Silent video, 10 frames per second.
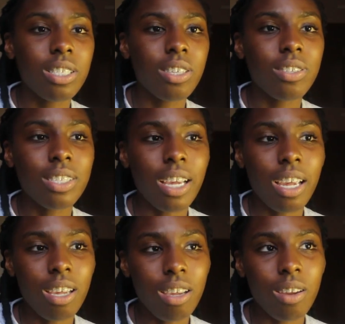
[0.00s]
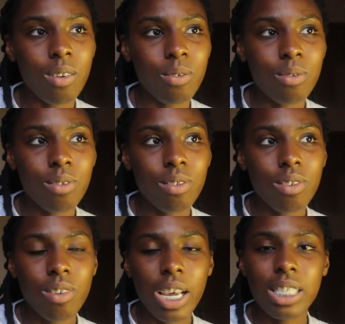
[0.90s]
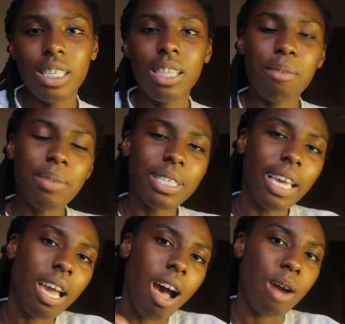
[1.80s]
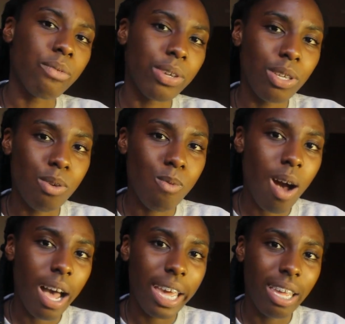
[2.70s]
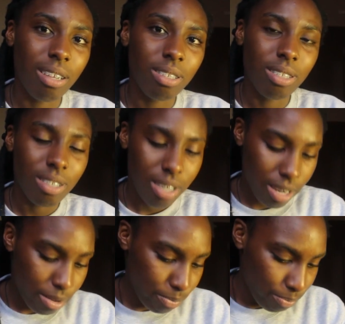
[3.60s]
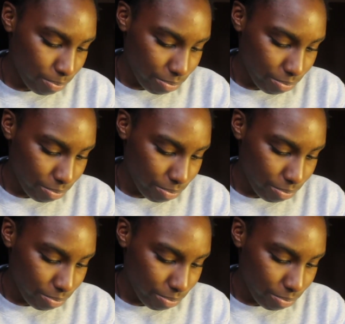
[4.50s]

So it's like, you know, I see them as like offering you wine, you know?